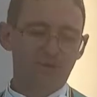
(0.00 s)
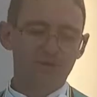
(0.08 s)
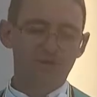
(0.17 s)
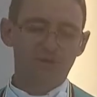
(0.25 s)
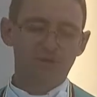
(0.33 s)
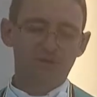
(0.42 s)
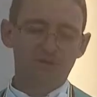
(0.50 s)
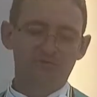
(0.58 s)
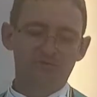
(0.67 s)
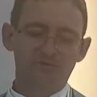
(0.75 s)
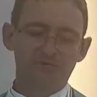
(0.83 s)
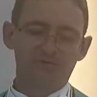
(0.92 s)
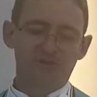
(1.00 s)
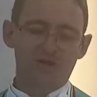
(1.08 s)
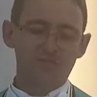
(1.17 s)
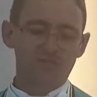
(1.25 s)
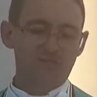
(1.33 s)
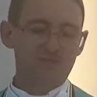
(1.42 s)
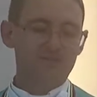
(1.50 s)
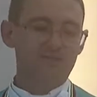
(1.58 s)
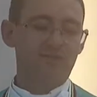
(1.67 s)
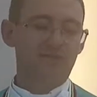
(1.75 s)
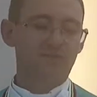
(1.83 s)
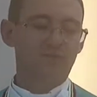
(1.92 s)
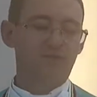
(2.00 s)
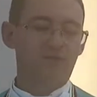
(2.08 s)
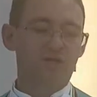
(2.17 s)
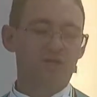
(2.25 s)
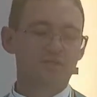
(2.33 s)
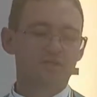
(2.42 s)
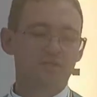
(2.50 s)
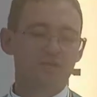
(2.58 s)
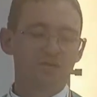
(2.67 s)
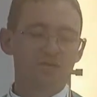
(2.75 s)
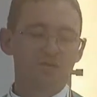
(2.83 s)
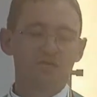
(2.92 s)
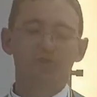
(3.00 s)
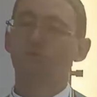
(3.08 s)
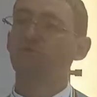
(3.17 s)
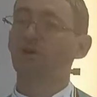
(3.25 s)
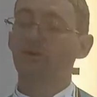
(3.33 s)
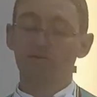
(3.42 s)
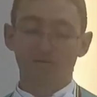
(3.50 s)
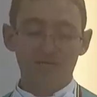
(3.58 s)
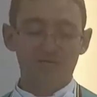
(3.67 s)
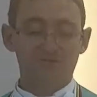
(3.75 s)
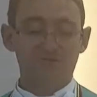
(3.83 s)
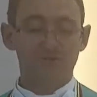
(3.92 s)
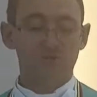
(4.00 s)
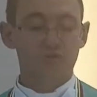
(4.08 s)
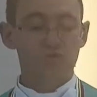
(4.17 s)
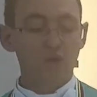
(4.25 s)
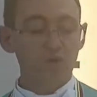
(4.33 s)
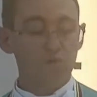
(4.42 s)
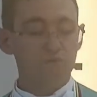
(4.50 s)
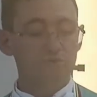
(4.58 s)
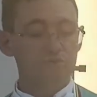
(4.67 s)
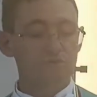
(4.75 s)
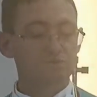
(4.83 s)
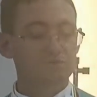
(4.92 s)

upon you and learn from me, for I'm gentle and humble in heart, and you will find rest for your souls.